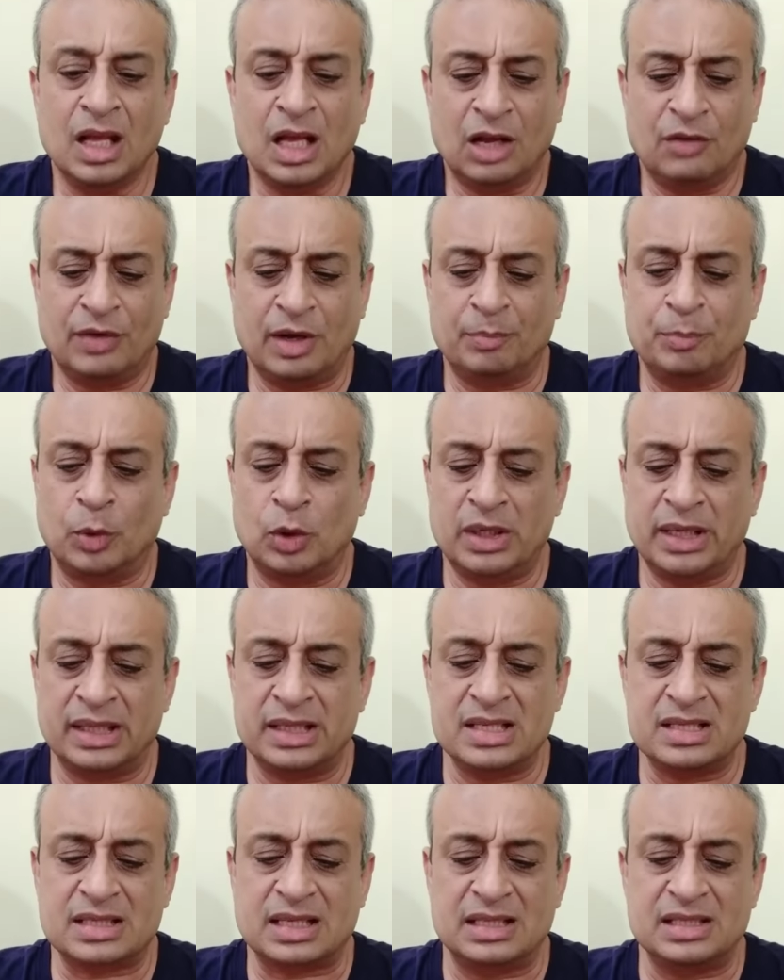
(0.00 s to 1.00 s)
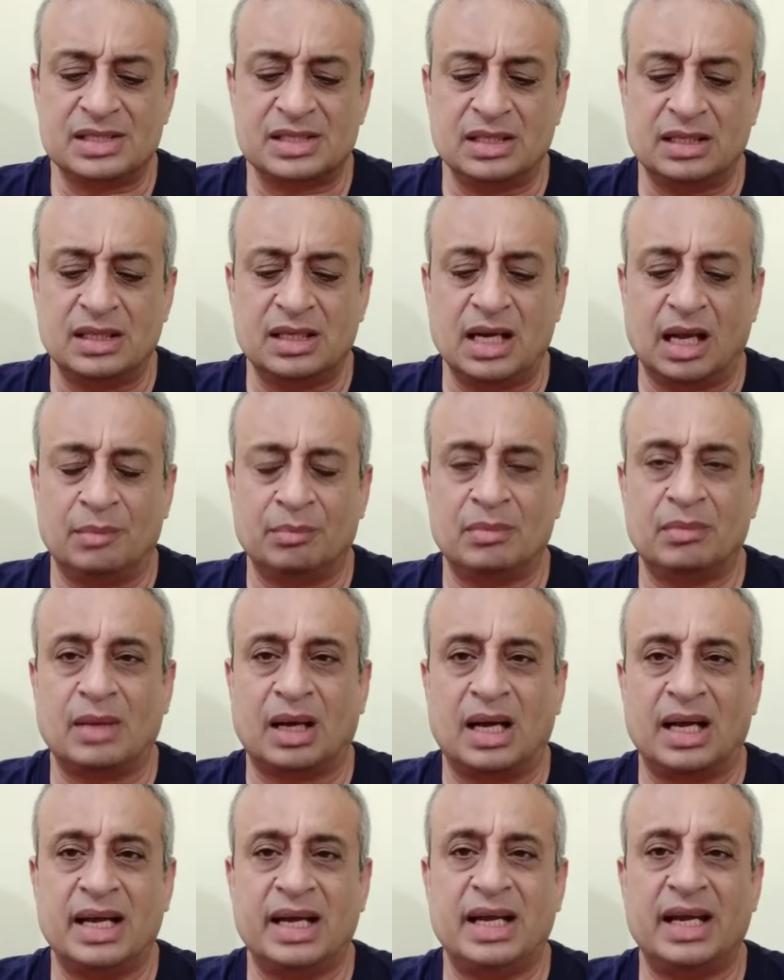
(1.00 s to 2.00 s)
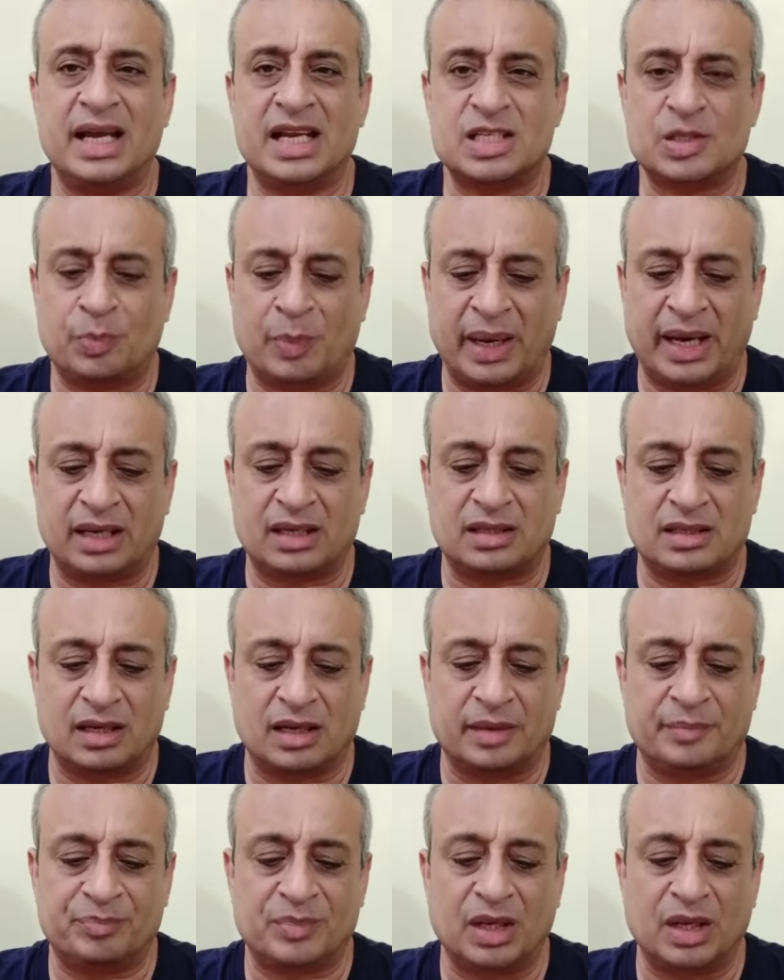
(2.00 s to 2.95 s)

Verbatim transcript: Where bullion is concerned, um, i expect uh,